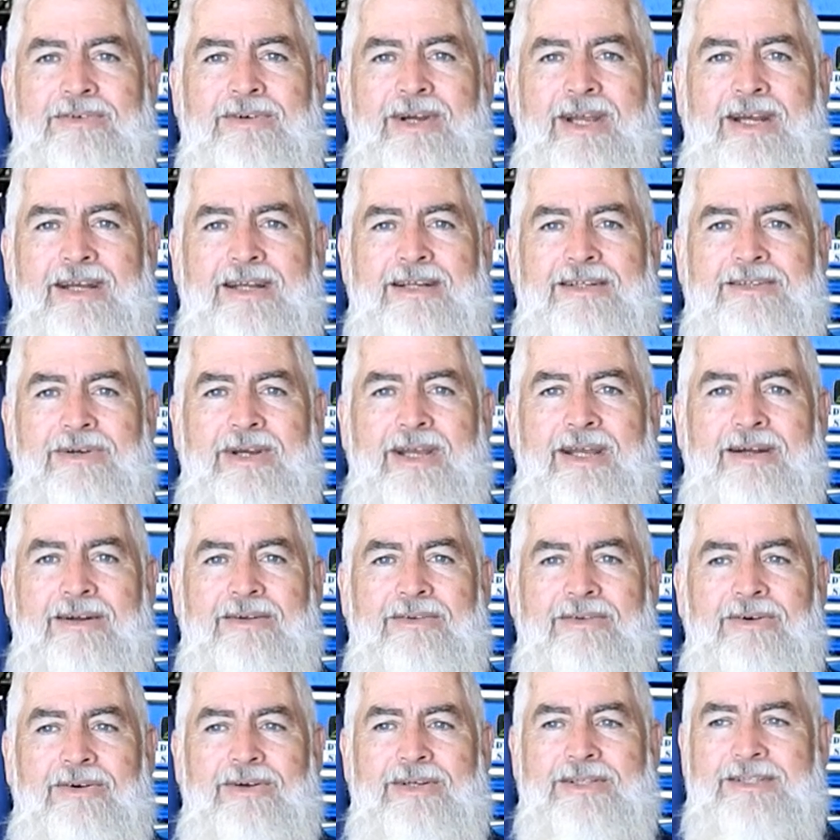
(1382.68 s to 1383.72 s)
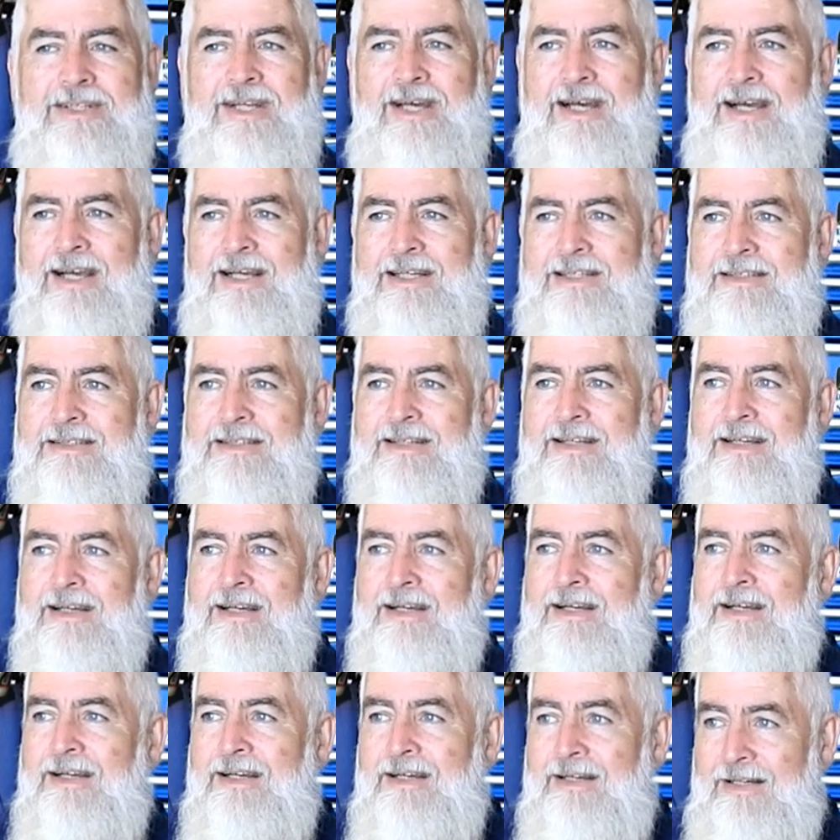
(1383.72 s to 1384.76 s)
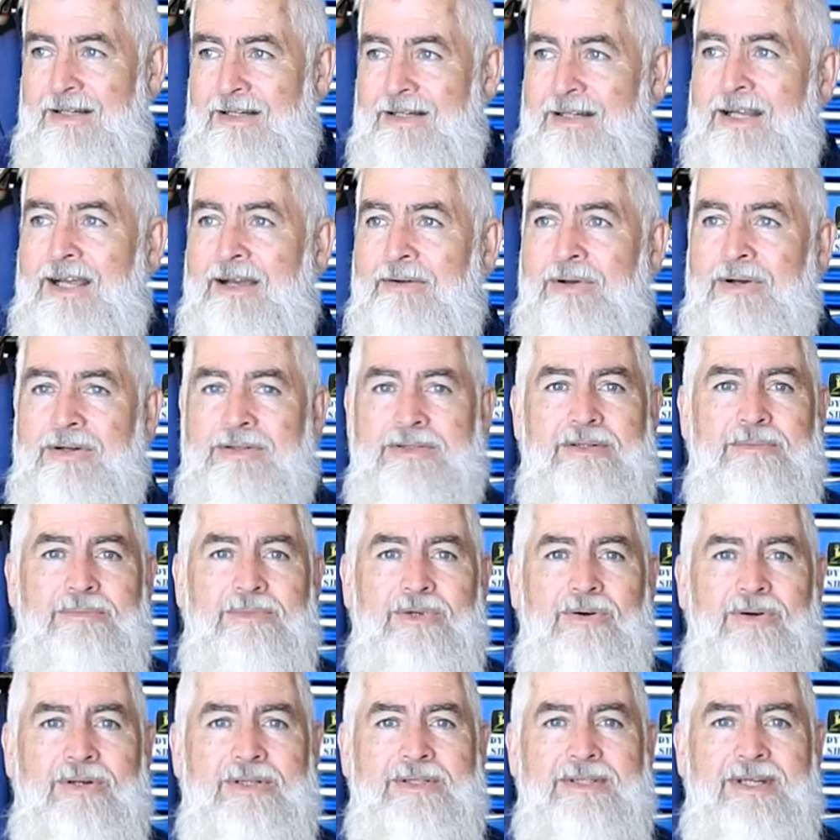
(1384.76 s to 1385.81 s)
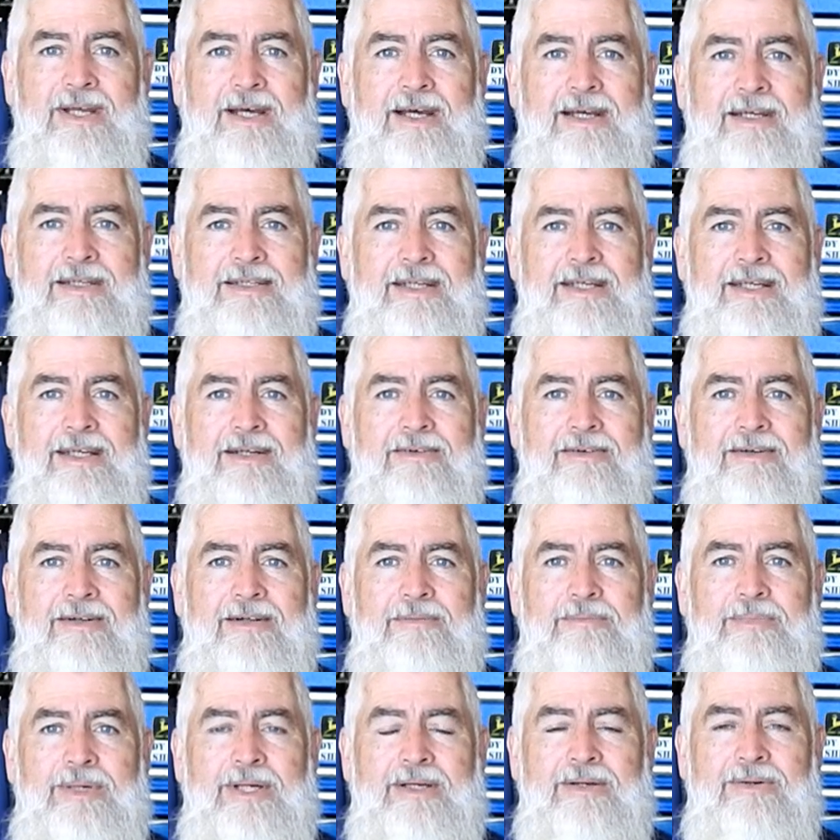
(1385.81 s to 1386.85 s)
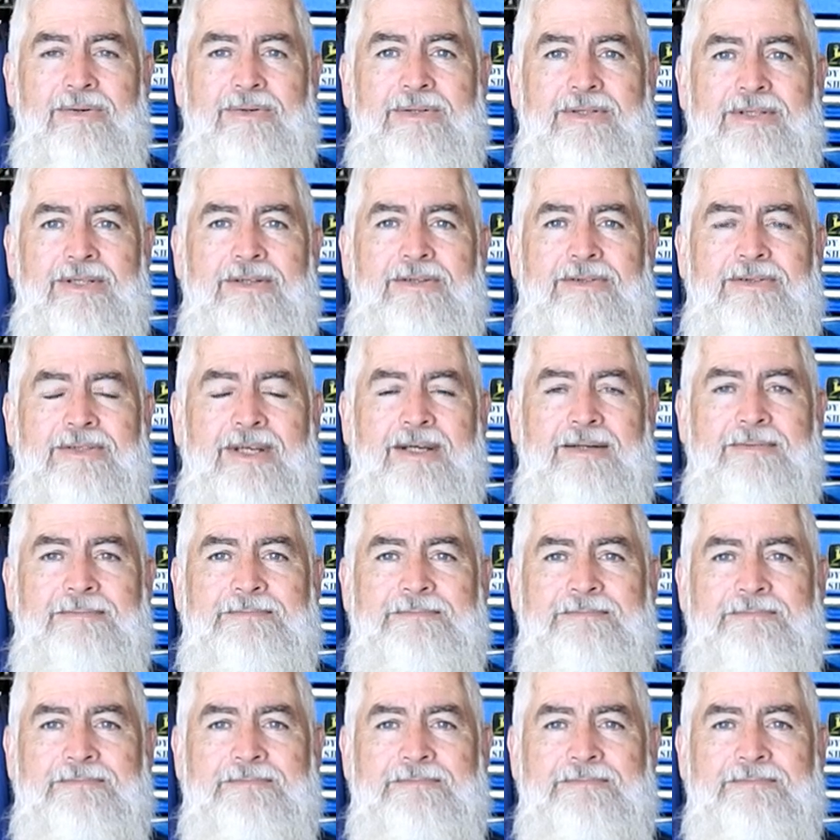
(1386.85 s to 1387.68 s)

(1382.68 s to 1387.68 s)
the tractors around on nice days, and now we've got some nice days here. It'll be good too. So,